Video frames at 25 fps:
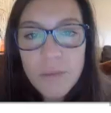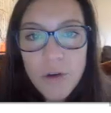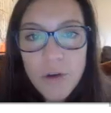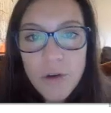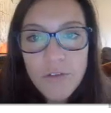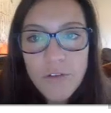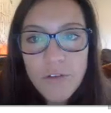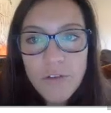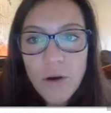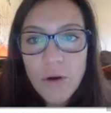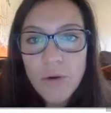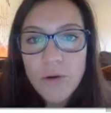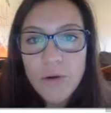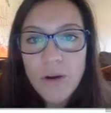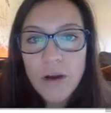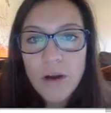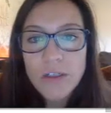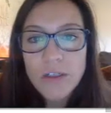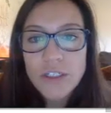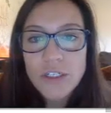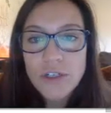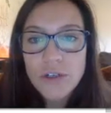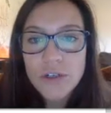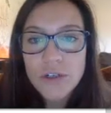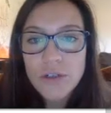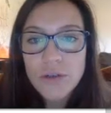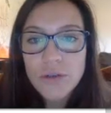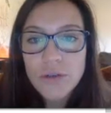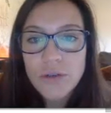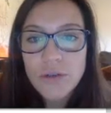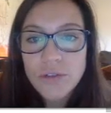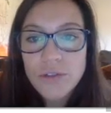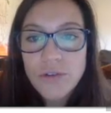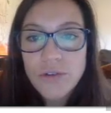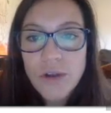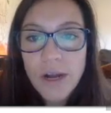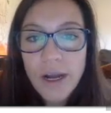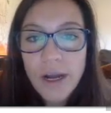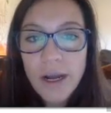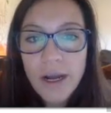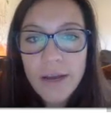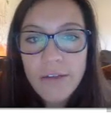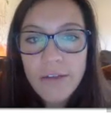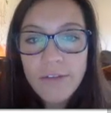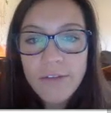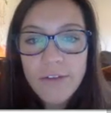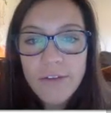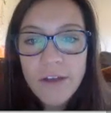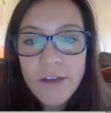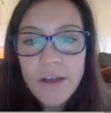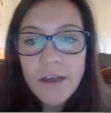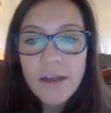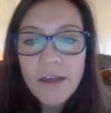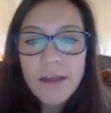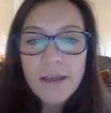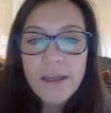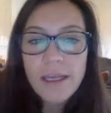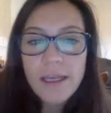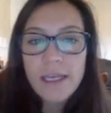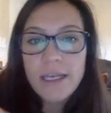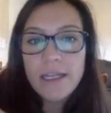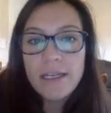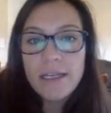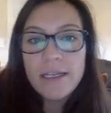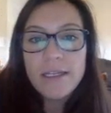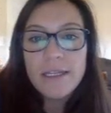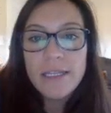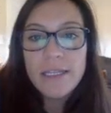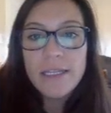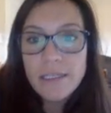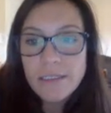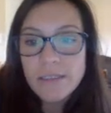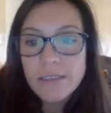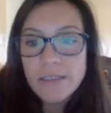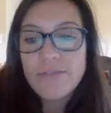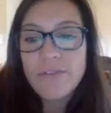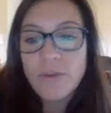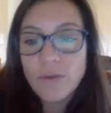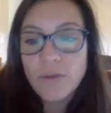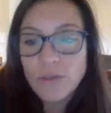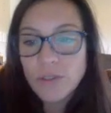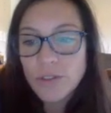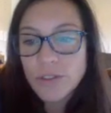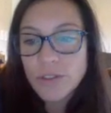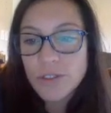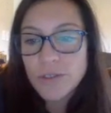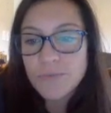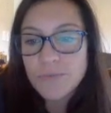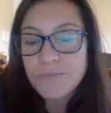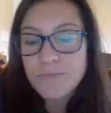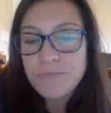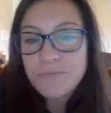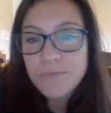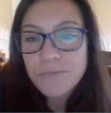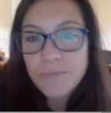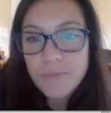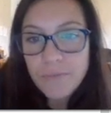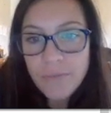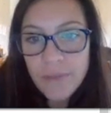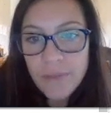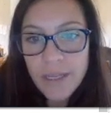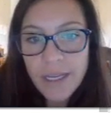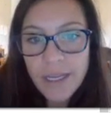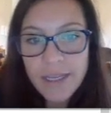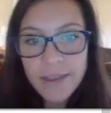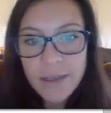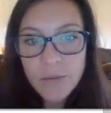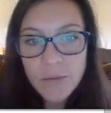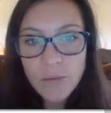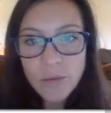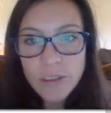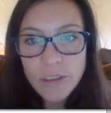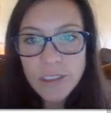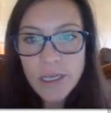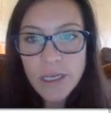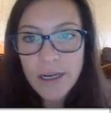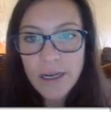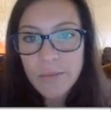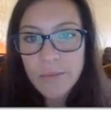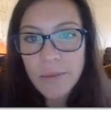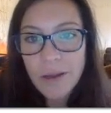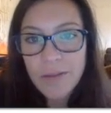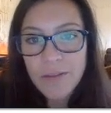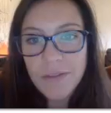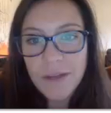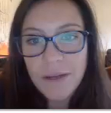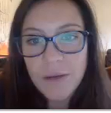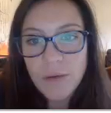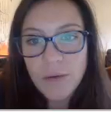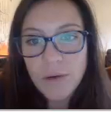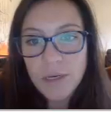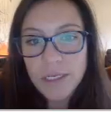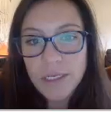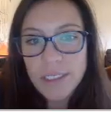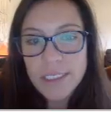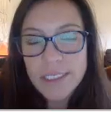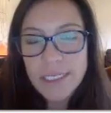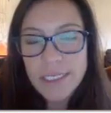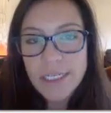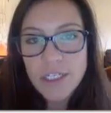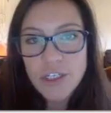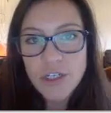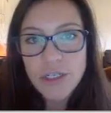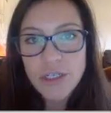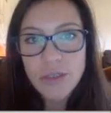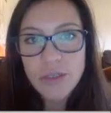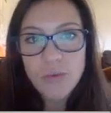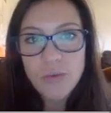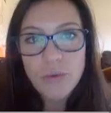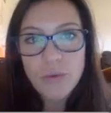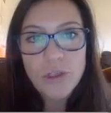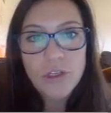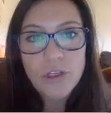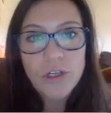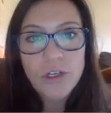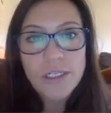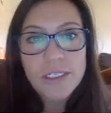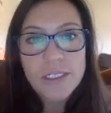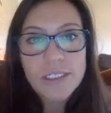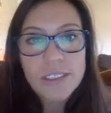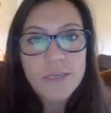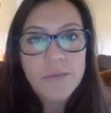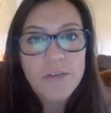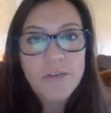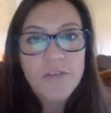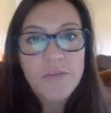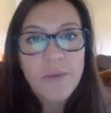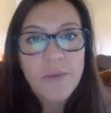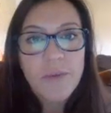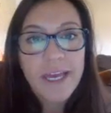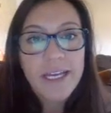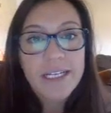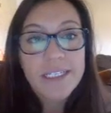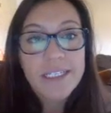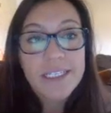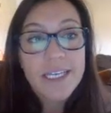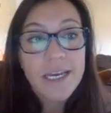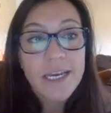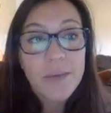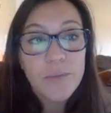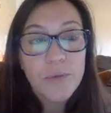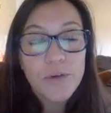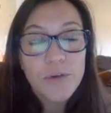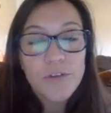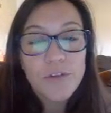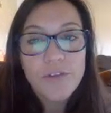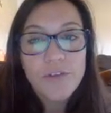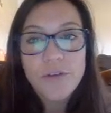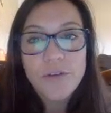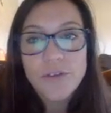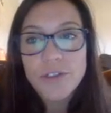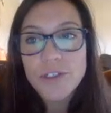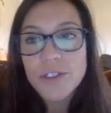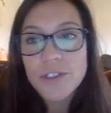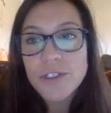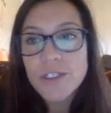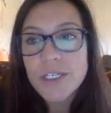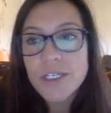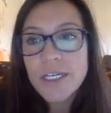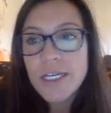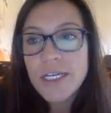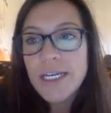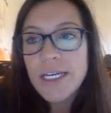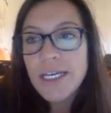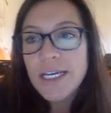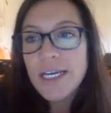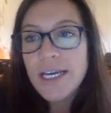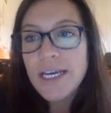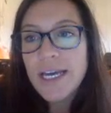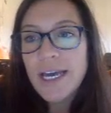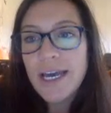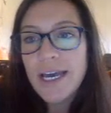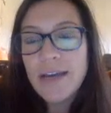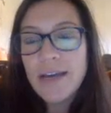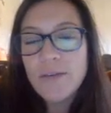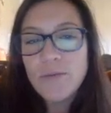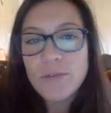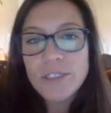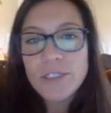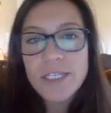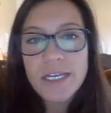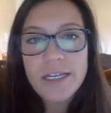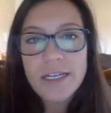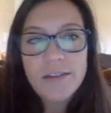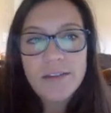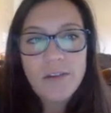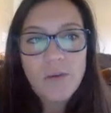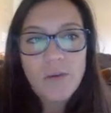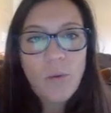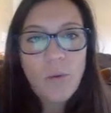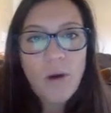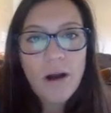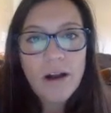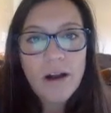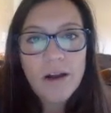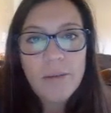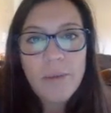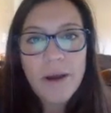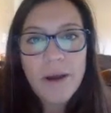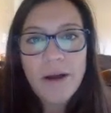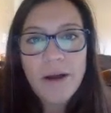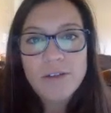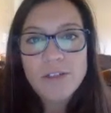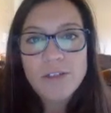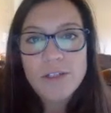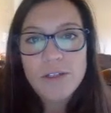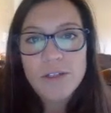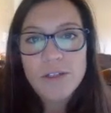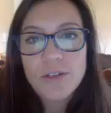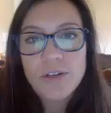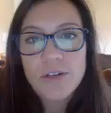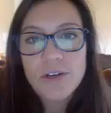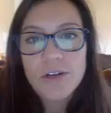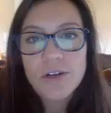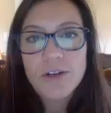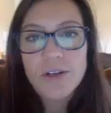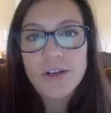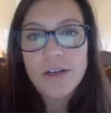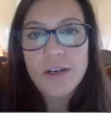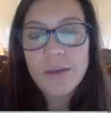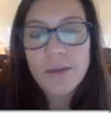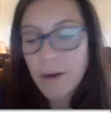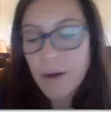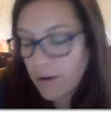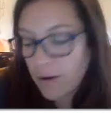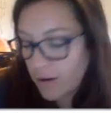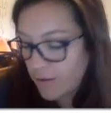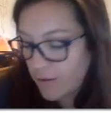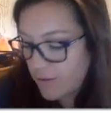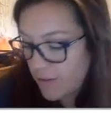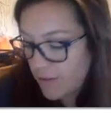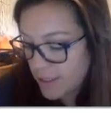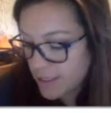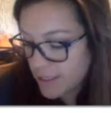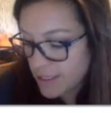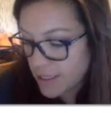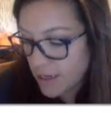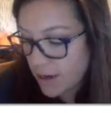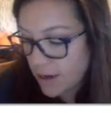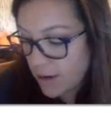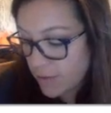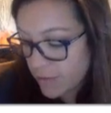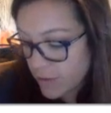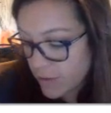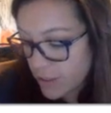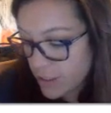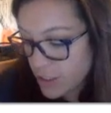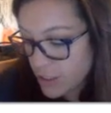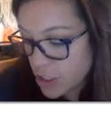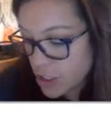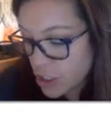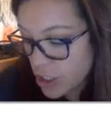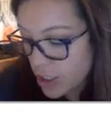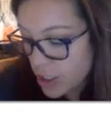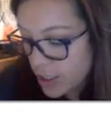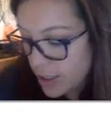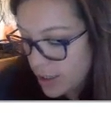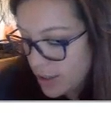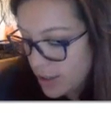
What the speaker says: your phone onto your Google Drive in these folders. And then we'll talk about that organization. We'll look at some of my example folders. and we'll take a little walkabout to learn about event coverage.